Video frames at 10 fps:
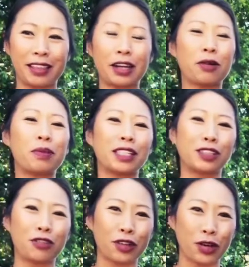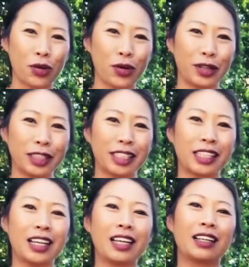therapist for the horse,
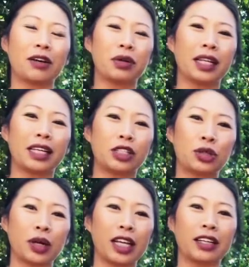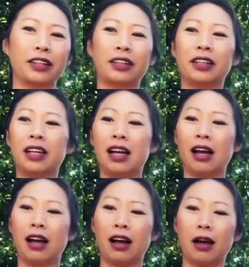not really a trainer.
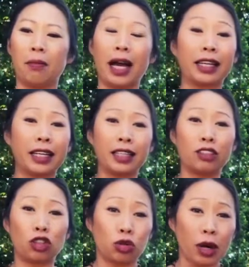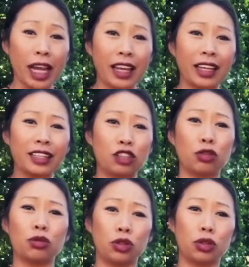I can train
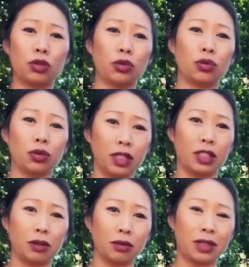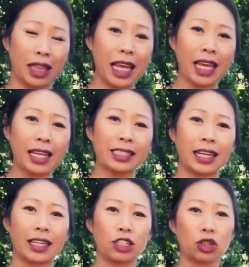to do, you know, things,
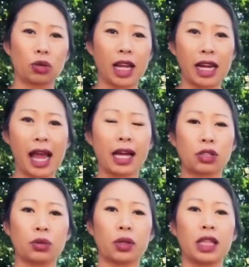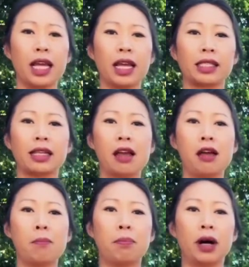I can train actual things,
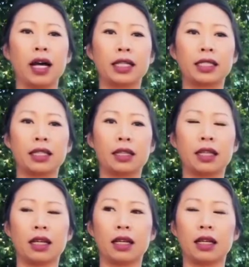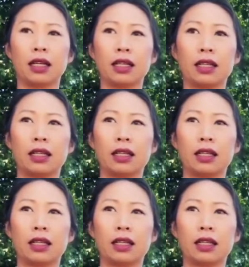but the